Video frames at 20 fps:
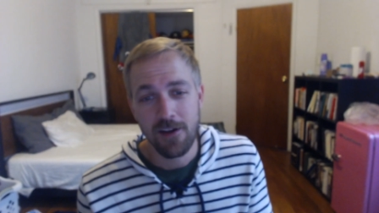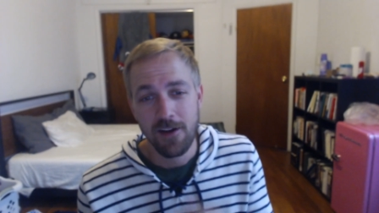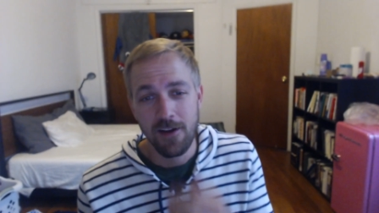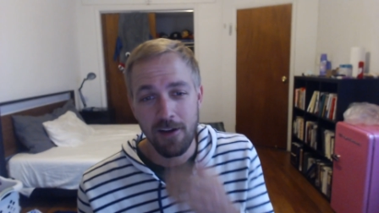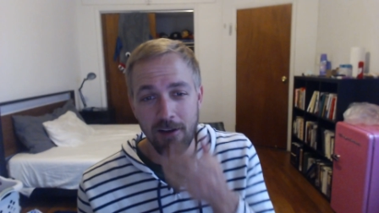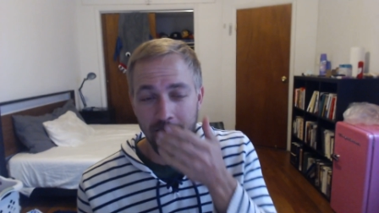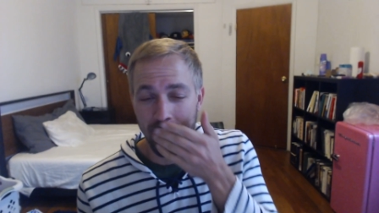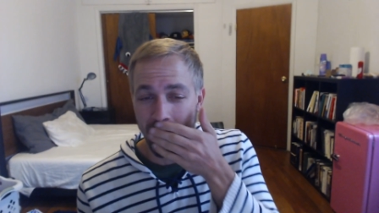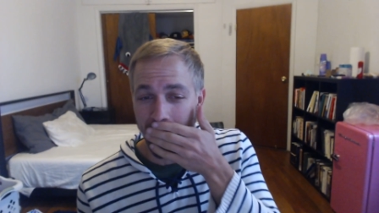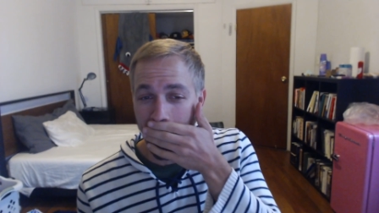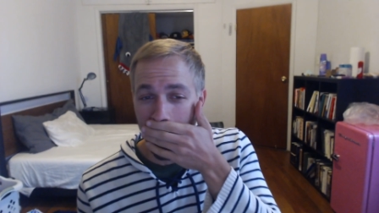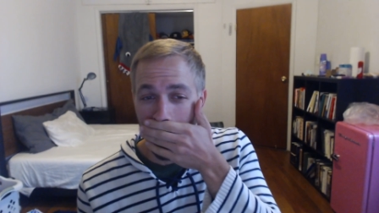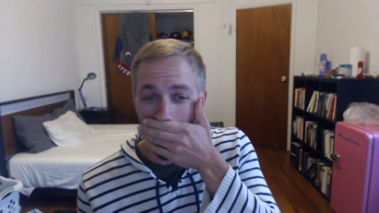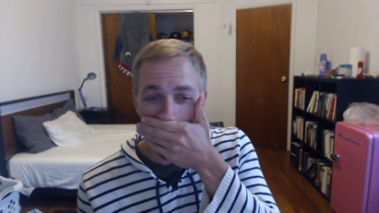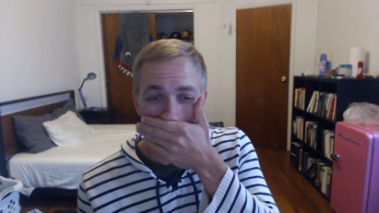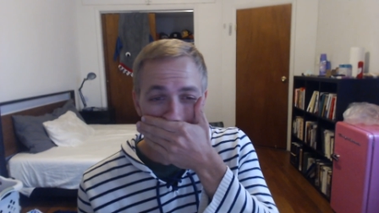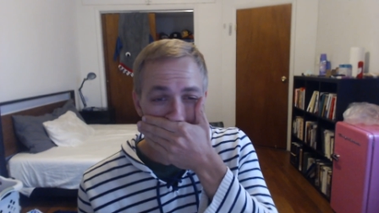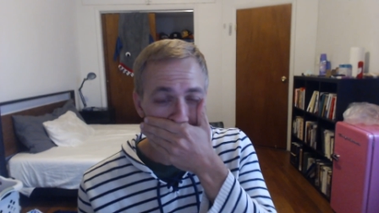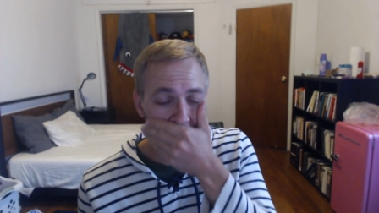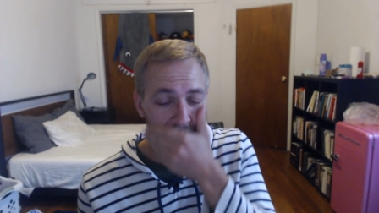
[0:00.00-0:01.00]

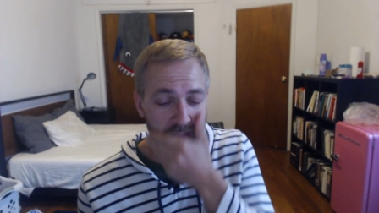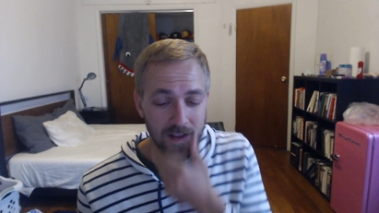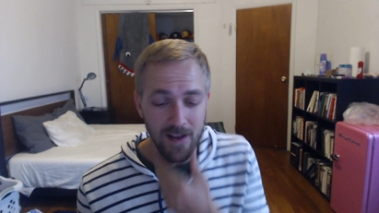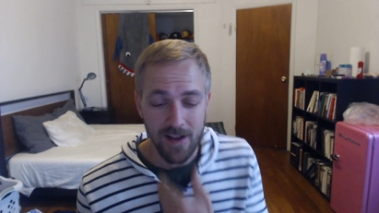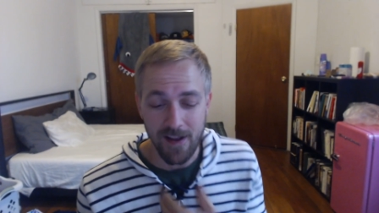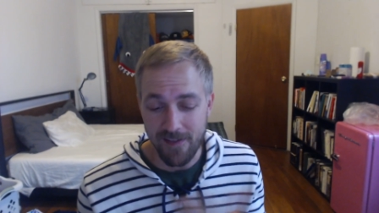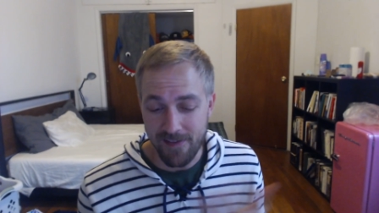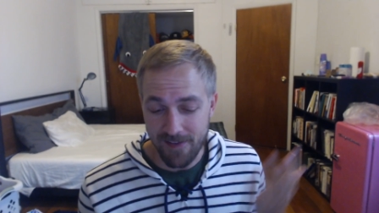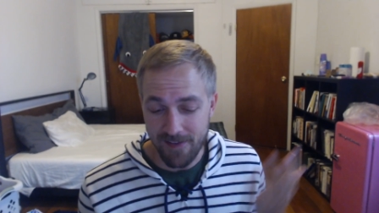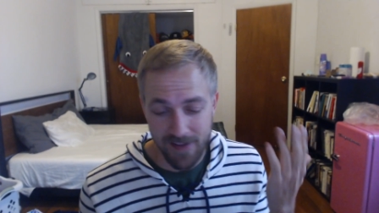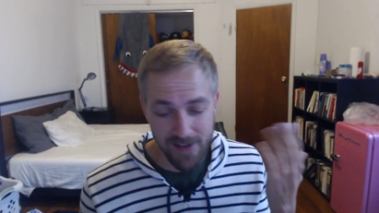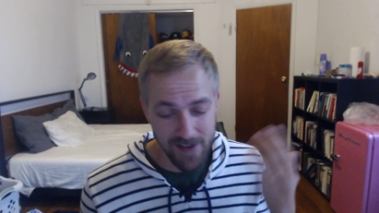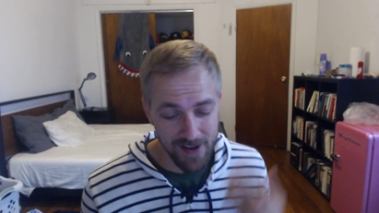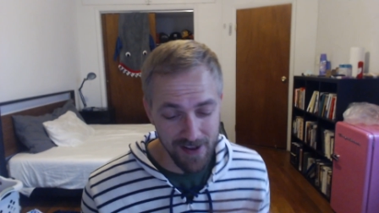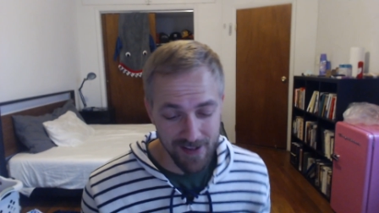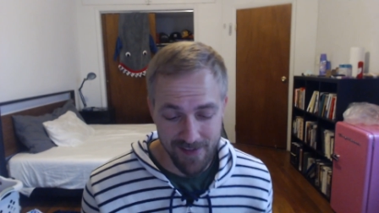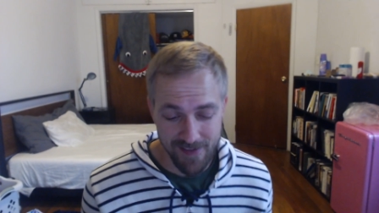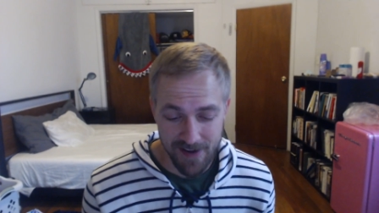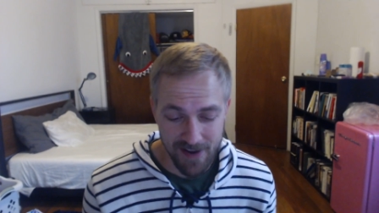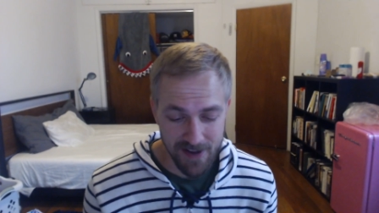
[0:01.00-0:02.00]
So it's
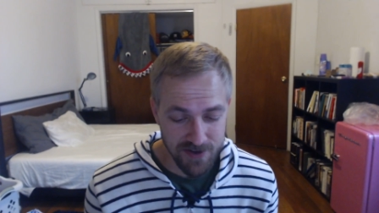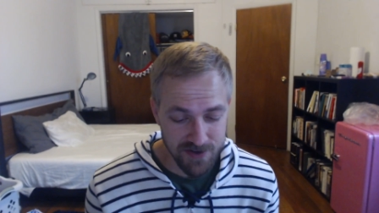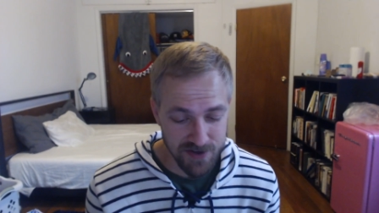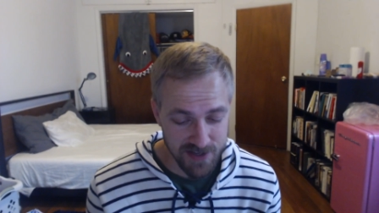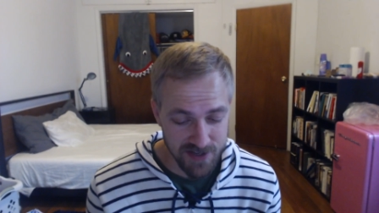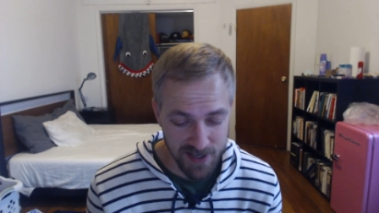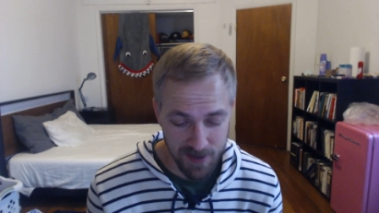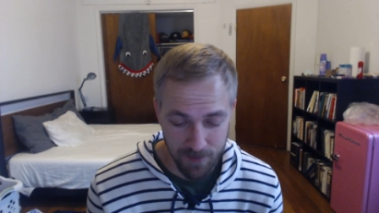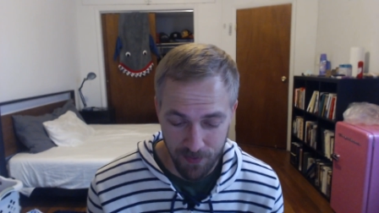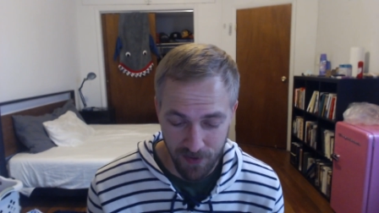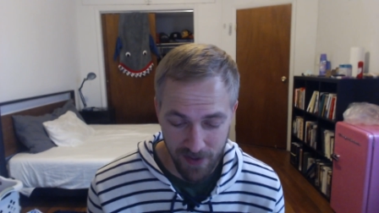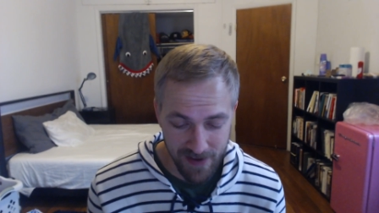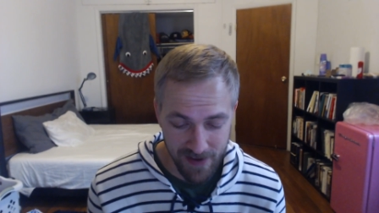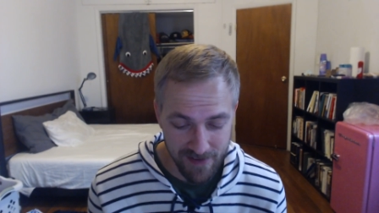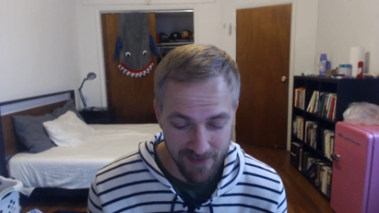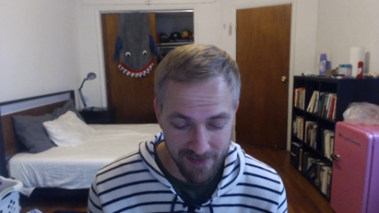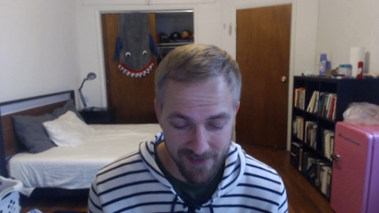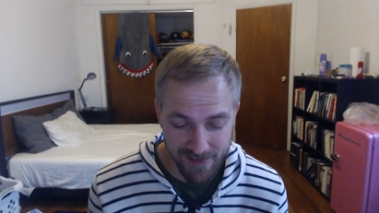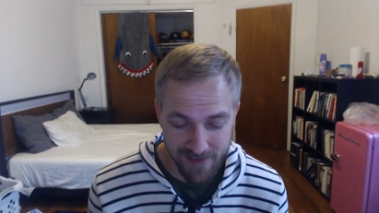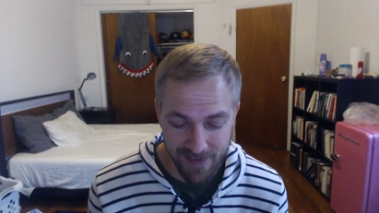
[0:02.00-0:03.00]
an interesting
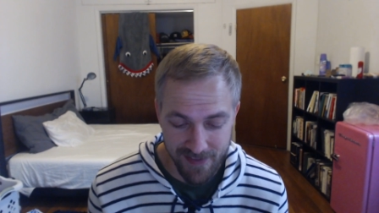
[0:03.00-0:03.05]
place.